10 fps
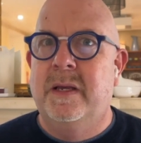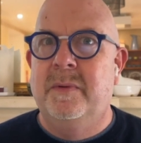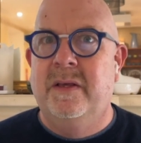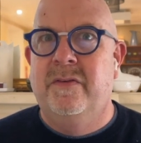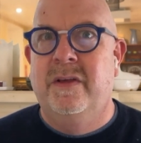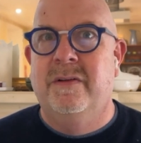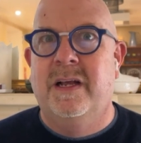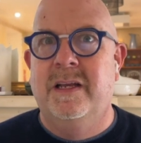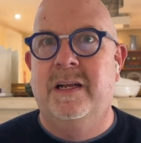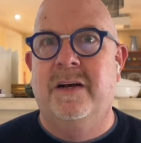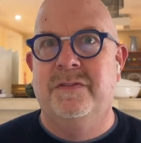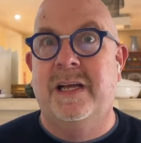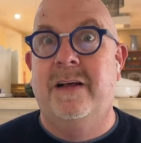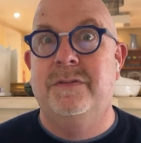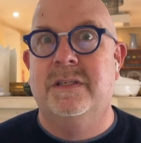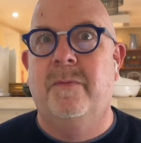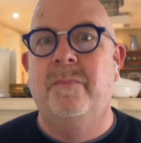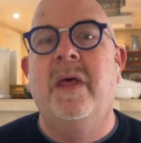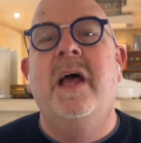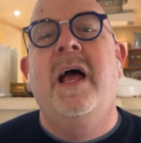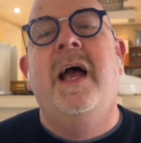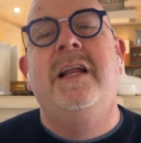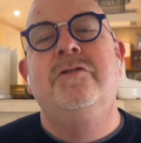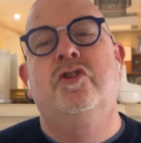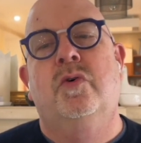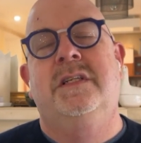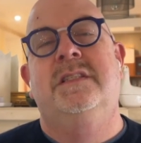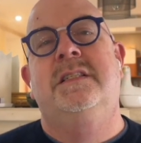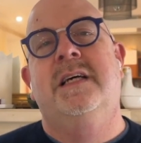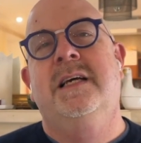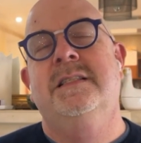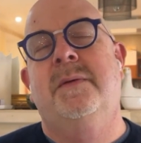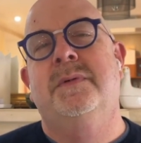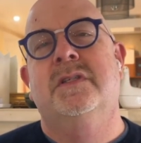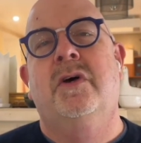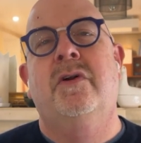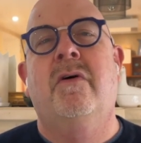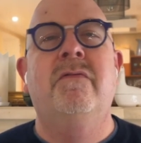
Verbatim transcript: maybe if you're lucky enough to have some, and enjoy today's episode